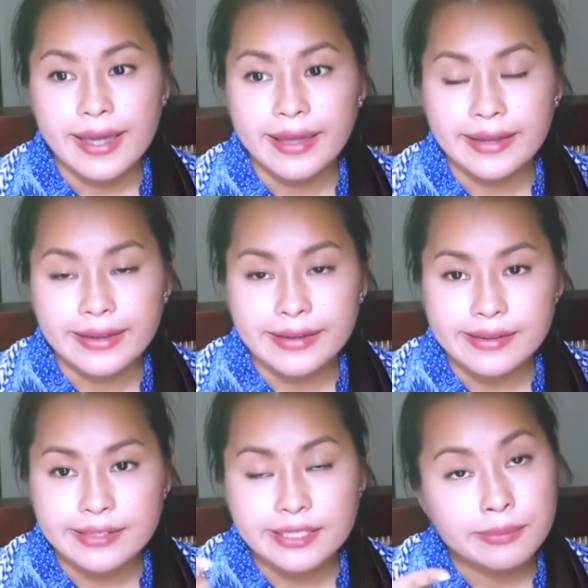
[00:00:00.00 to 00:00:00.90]

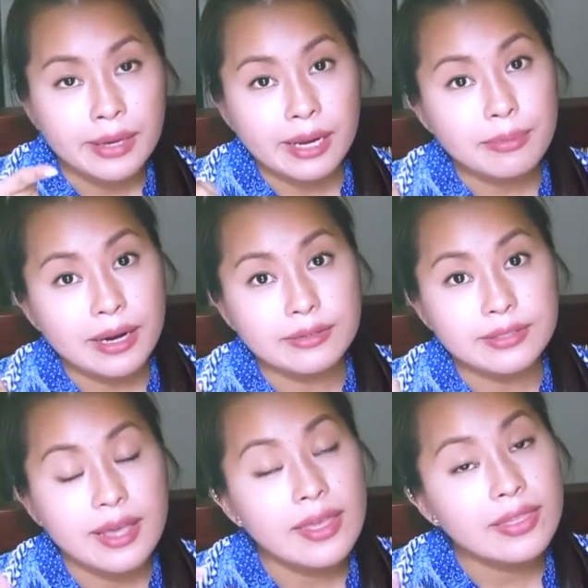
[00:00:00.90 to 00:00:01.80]
and my
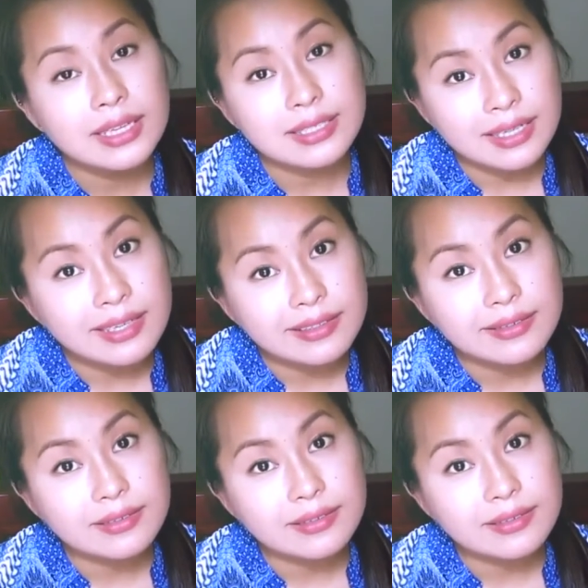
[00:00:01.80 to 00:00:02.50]
eyebrows, and that's it.